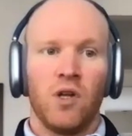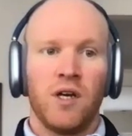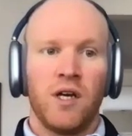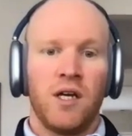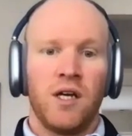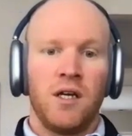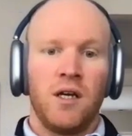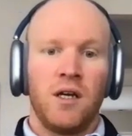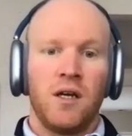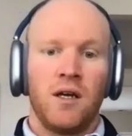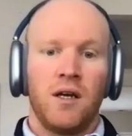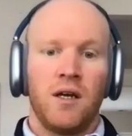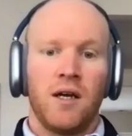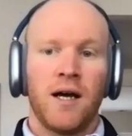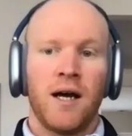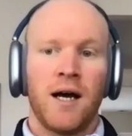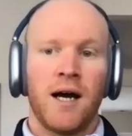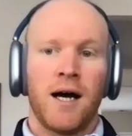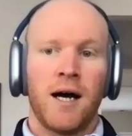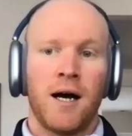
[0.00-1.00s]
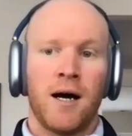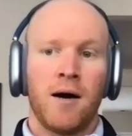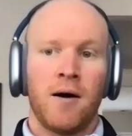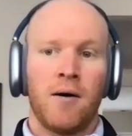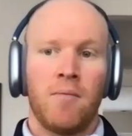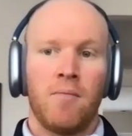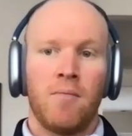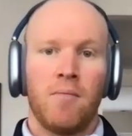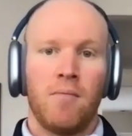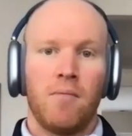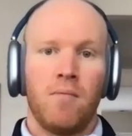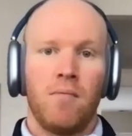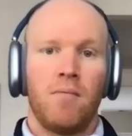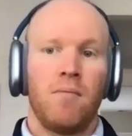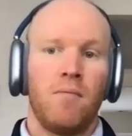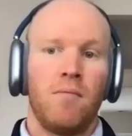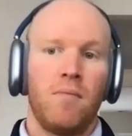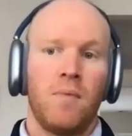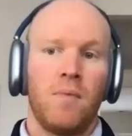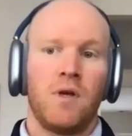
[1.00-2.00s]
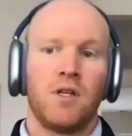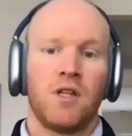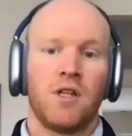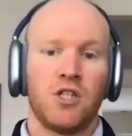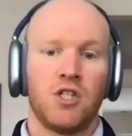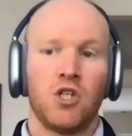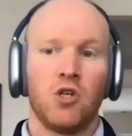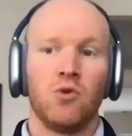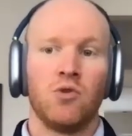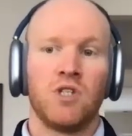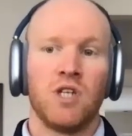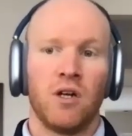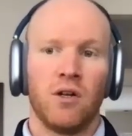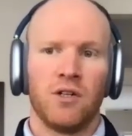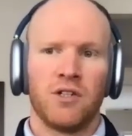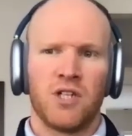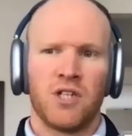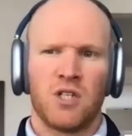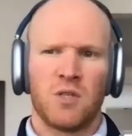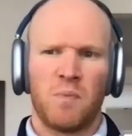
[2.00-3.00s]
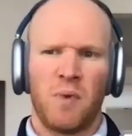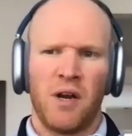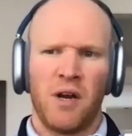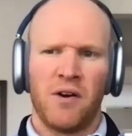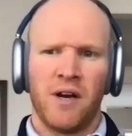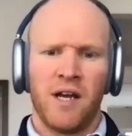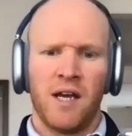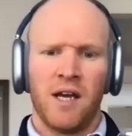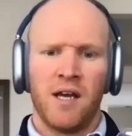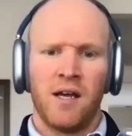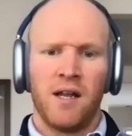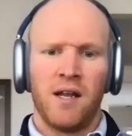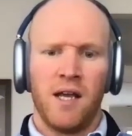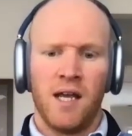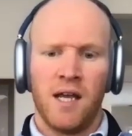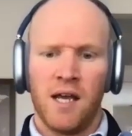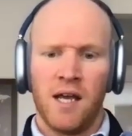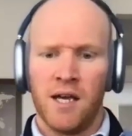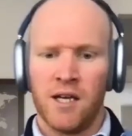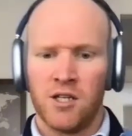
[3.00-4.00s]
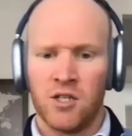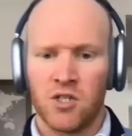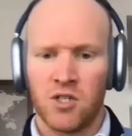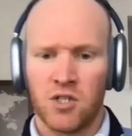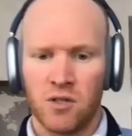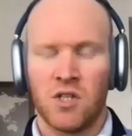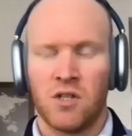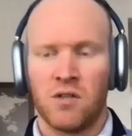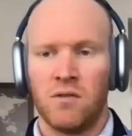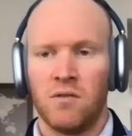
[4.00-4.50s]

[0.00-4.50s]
due diligence period is the biggest issue for them.